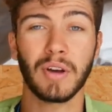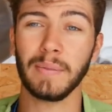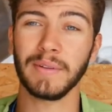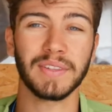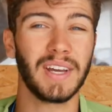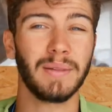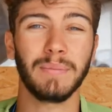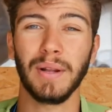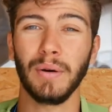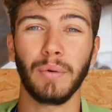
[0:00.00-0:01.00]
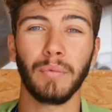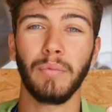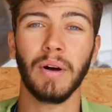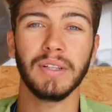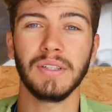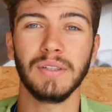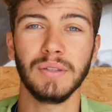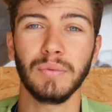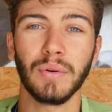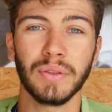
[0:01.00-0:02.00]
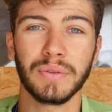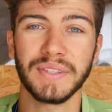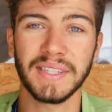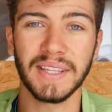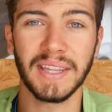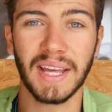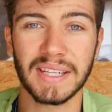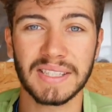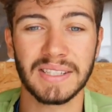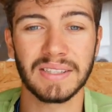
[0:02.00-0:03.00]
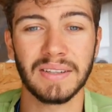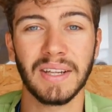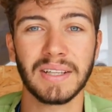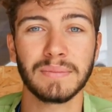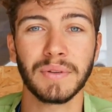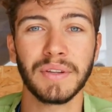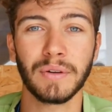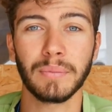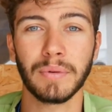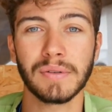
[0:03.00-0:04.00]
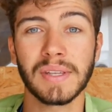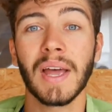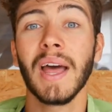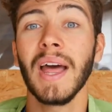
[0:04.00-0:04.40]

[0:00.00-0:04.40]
comment down below what do you want to see next in the next Monday Outburst.